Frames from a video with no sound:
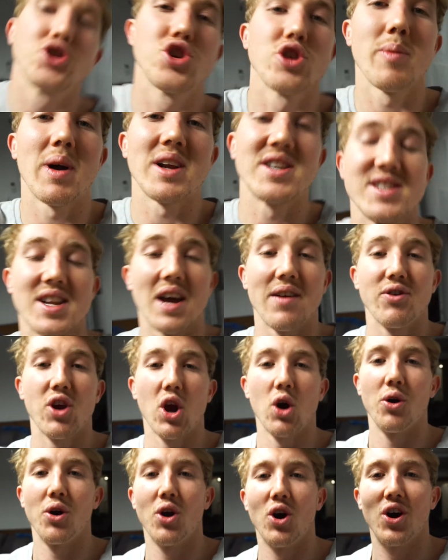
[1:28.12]
Too much stuff
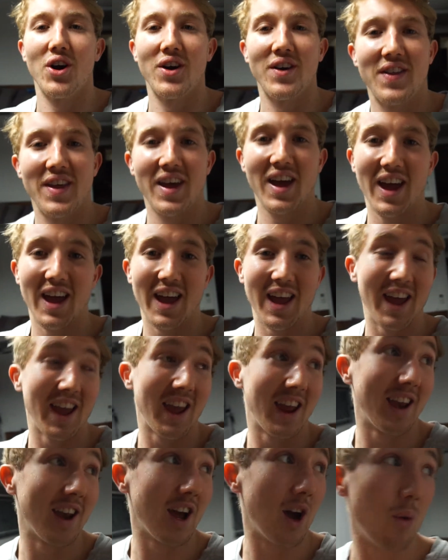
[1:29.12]
going on.
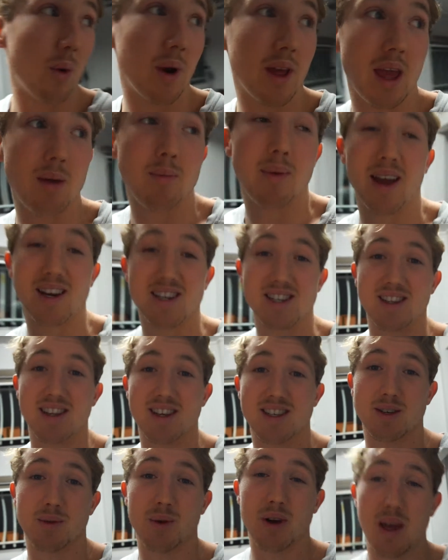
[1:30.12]
And I want to get back to
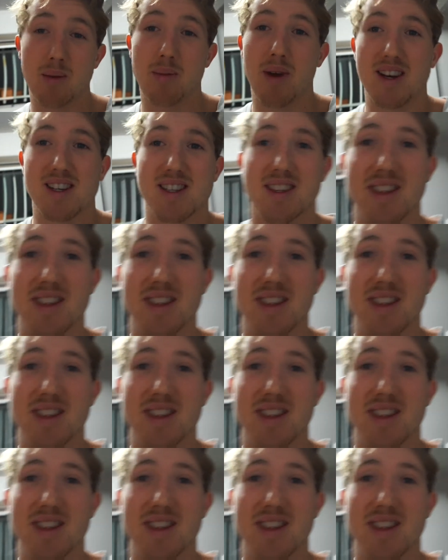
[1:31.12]
this. I want to get back